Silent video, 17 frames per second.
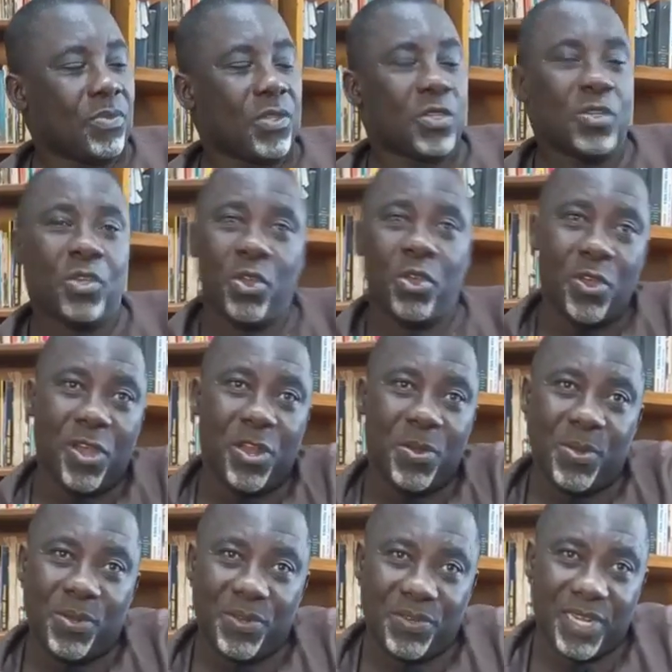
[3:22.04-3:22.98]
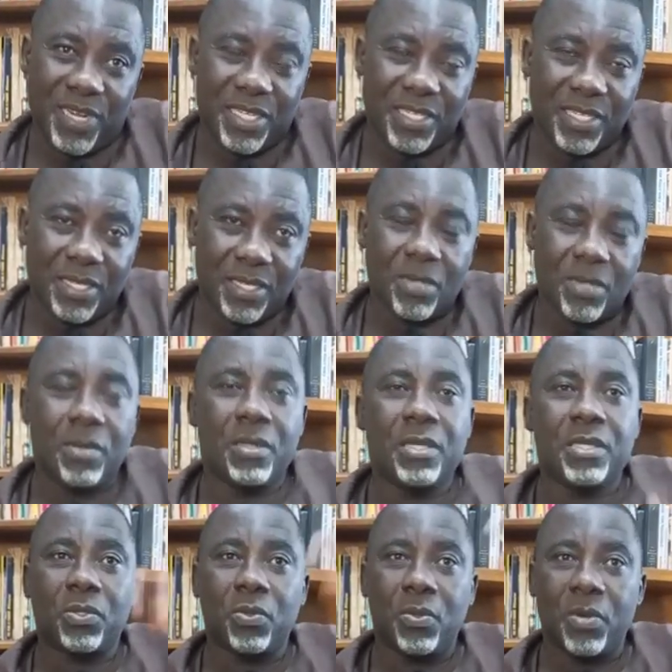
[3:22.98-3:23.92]
So you are not ready. God
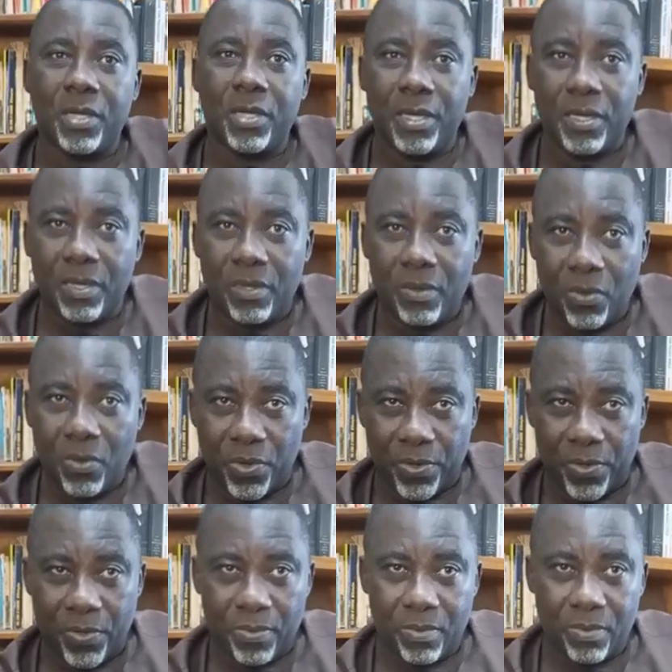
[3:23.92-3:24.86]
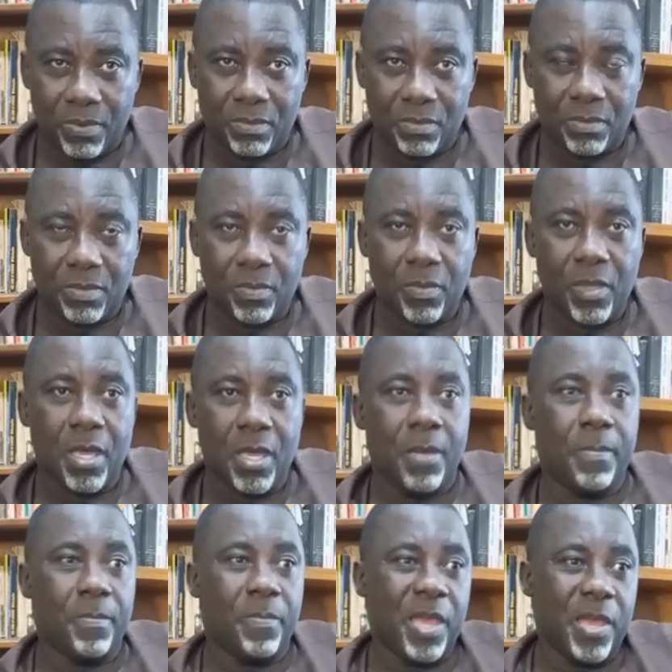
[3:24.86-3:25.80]
is working on you.
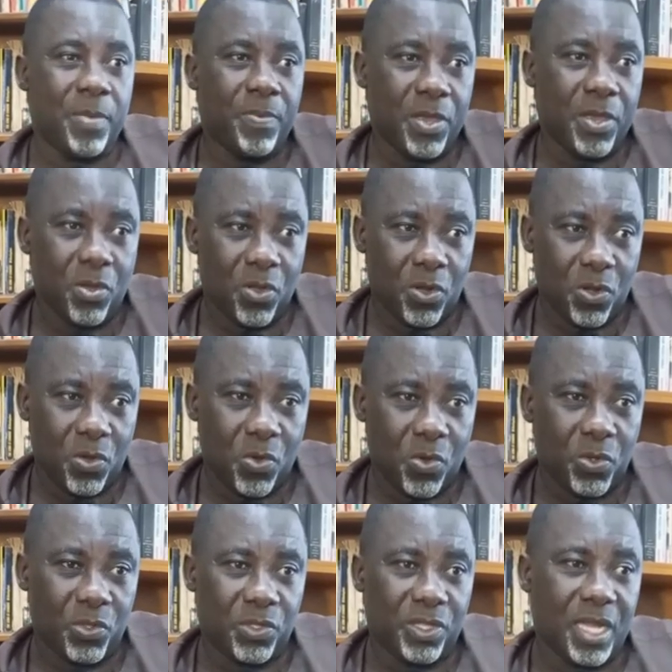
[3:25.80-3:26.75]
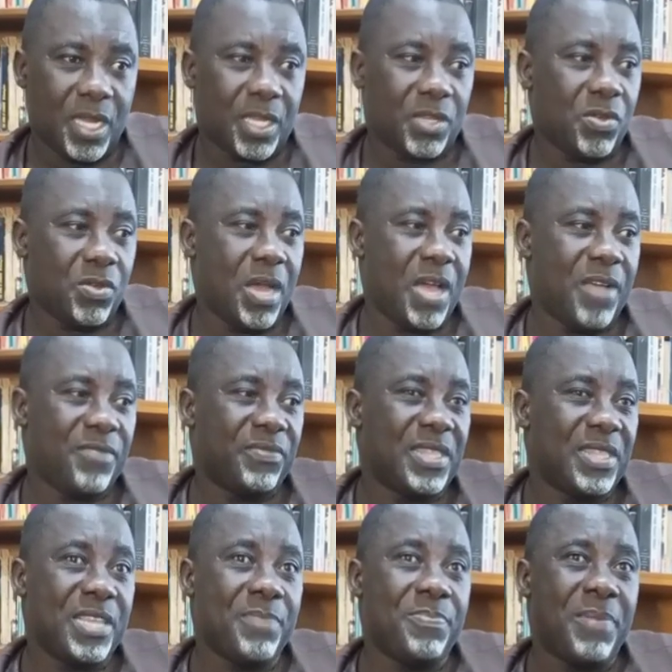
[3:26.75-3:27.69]
Maybe God knows that you have
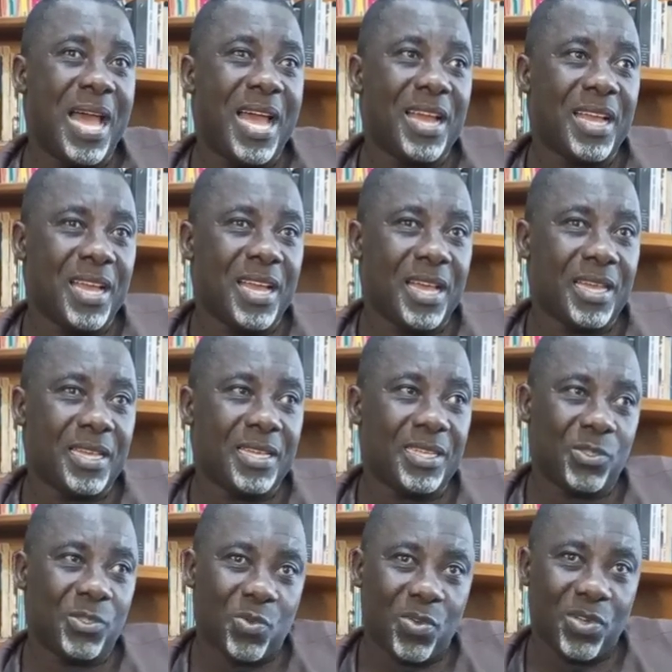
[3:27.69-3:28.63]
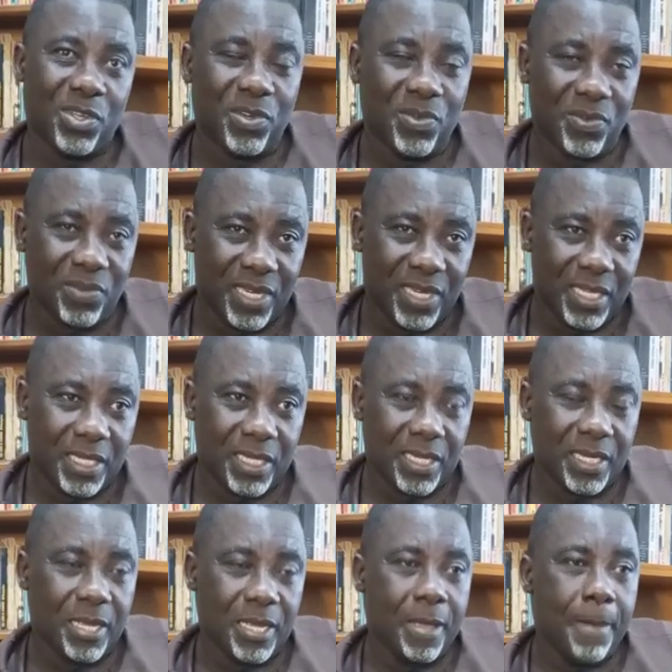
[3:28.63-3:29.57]
deep anger. He's working on it.
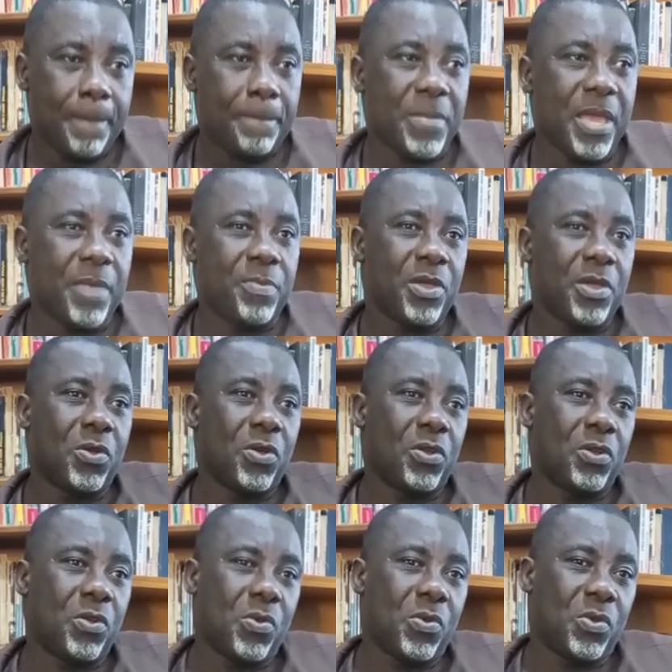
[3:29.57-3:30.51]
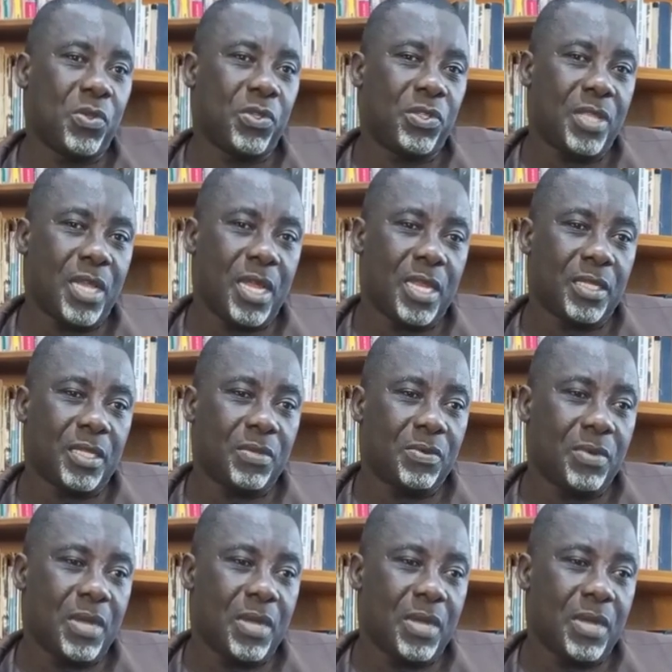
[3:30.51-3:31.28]
Maybe God knows that